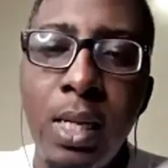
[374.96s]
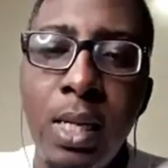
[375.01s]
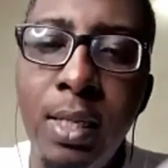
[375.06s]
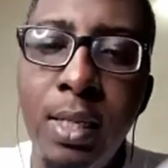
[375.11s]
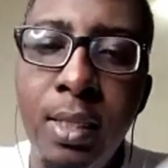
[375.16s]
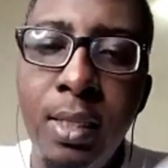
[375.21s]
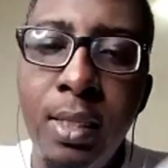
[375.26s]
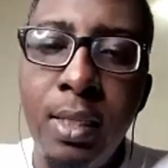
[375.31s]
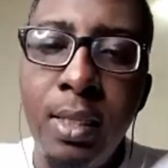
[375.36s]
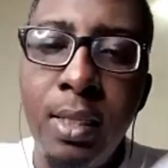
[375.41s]

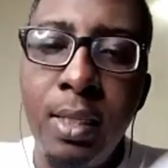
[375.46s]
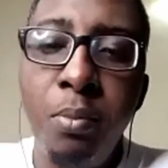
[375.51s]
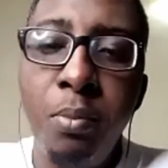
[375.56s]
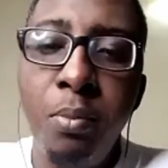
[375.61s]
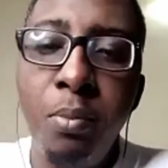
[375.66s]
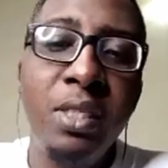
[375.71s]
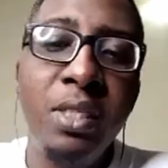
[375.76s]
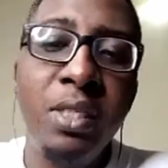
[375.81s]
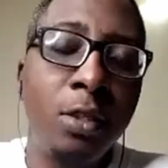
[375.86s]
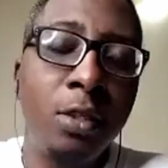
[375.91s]
the
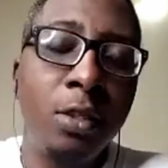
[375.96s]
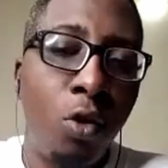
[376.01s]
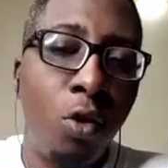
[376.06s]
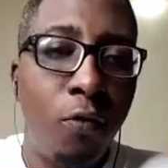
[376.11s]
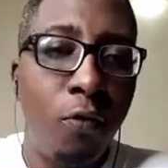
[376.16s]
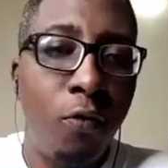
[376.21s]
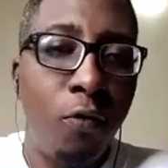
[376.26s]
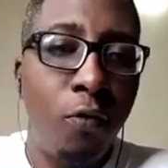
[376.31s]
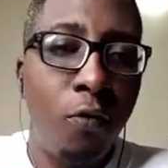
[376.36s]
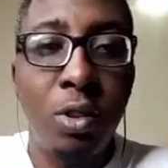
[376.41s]
business of your
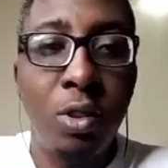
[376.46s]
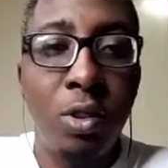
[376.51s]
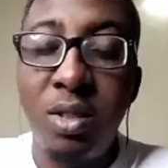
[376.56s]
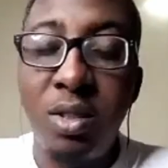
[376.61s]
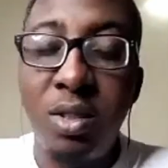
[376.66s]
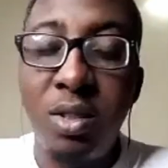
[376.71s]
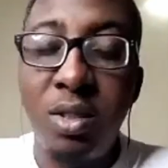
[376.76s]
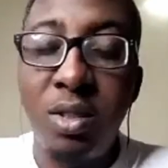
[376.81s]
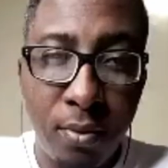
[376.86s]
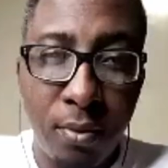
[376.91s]
skill.
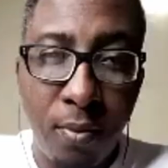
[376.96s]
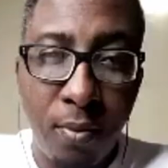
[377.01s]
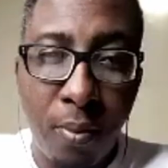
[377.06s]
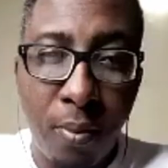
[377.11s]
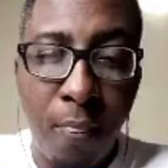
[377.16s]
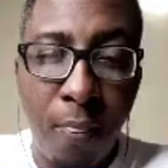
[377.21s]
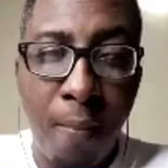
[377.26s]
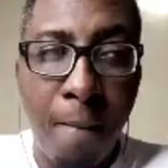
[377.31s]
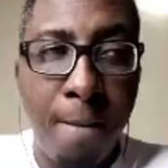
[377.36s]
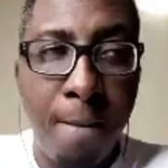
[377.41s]

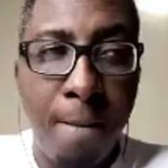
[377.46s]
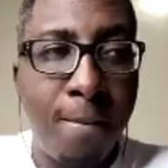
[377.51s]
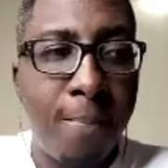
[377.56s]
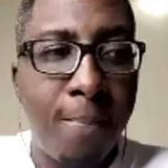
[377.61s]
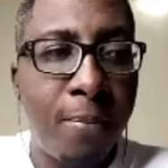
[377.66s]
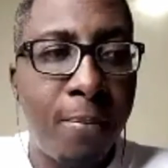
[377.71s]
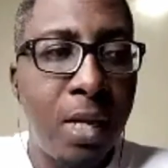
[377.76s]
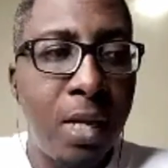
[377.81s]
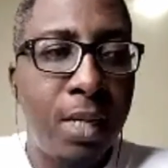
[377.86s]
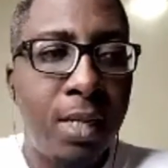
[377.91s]

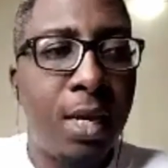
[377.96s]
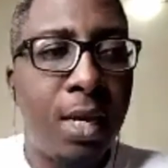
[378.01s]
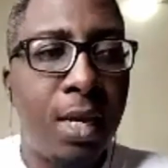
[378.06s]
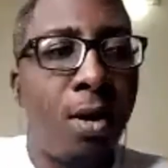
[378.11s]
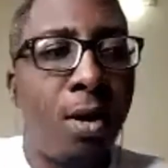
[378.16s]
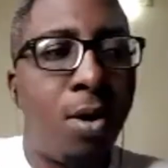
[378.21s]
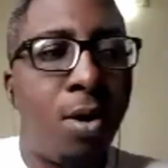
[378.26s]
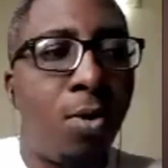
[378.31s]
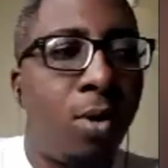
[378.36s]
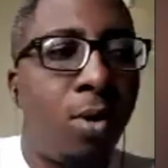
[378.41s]

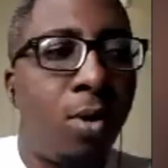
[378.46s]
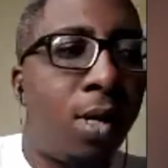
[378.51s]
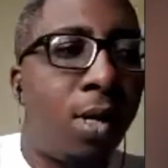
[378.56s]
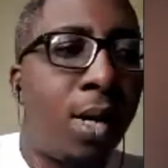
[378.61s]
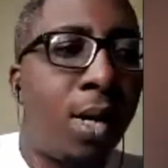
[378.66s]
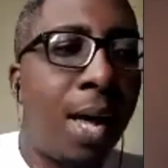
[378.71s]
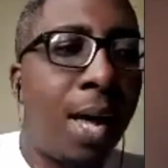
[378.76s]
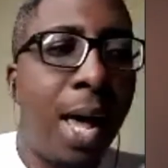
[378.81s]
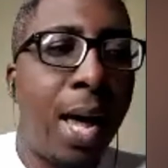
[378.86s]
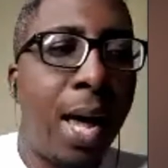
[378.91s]
Now,
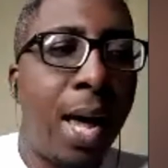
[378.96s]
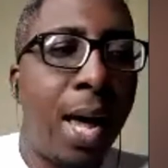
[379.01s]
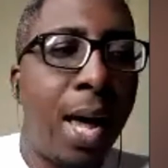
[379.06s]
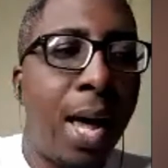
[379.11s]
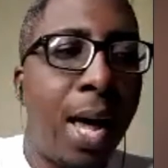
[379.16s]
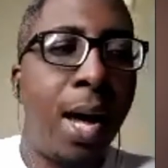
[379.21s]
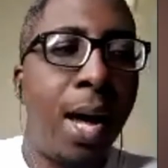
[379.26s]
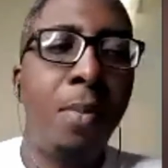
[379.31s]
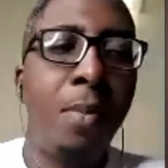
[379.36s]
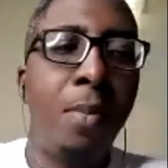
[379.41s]

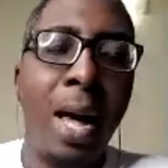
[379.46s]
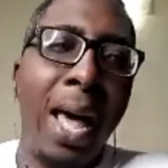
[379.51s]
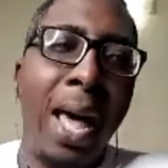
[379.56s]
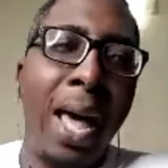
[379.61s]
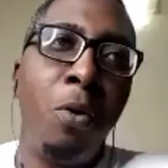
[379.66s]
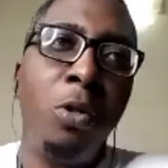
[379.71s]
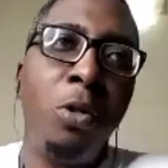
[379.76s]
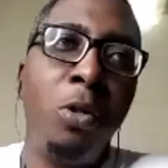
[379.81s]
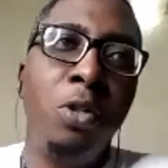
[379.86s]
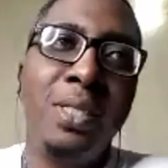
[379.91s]
I want to
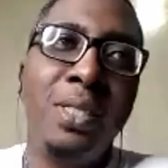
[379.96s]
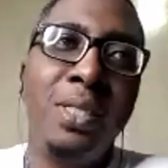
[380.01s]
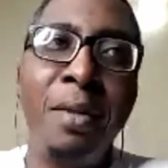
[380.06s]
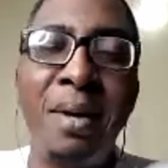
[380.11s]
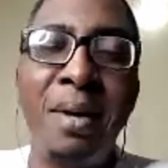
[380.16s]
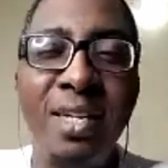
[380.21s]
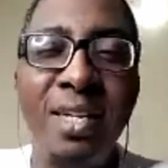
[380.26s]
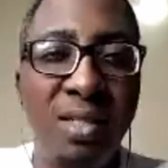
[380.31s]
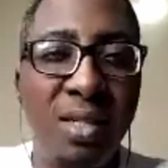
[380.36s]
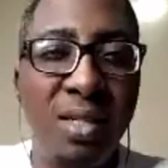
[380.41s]
start by
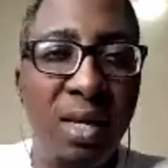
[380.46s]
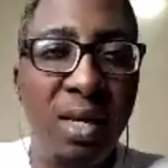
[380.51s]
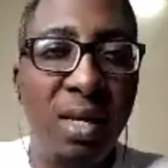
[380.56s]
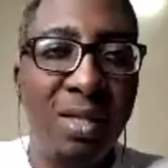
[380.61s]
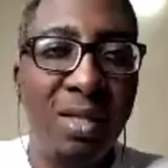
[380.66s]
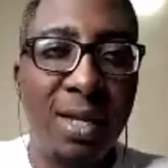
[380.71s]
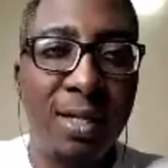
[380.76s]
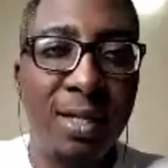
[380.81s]
saying that